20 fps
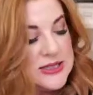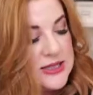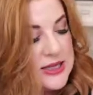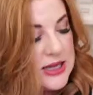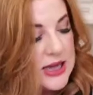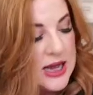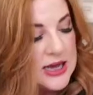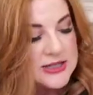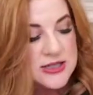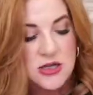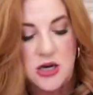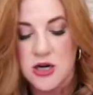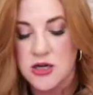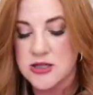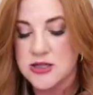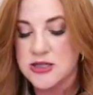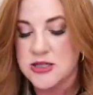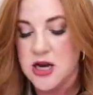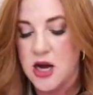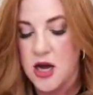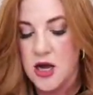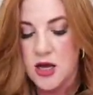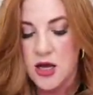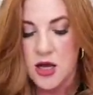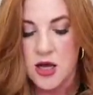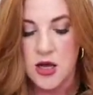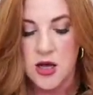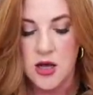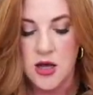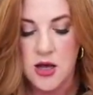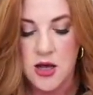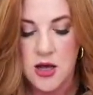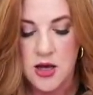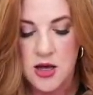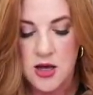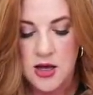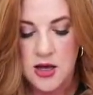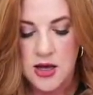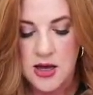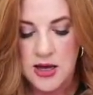sea glass cardstock.
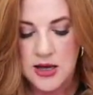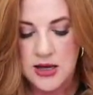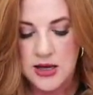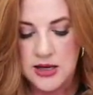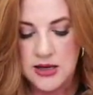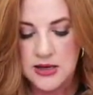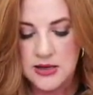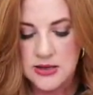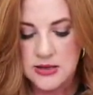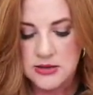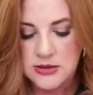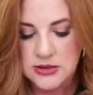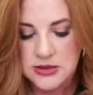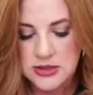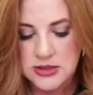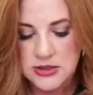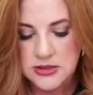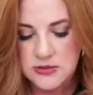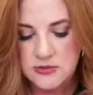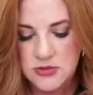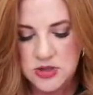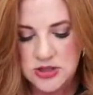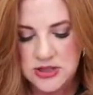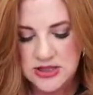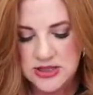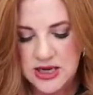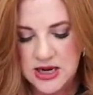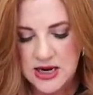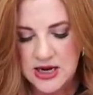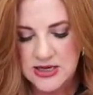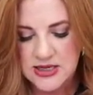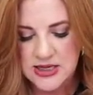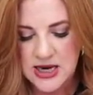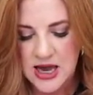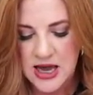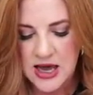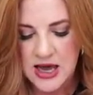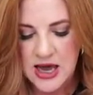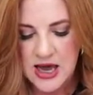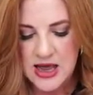And I'm just going to
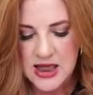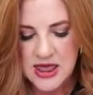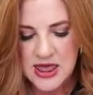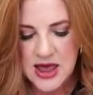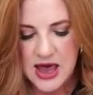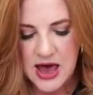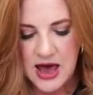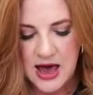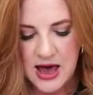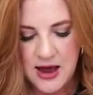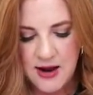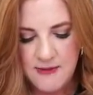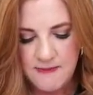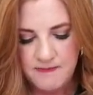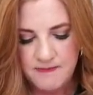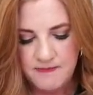die cut that.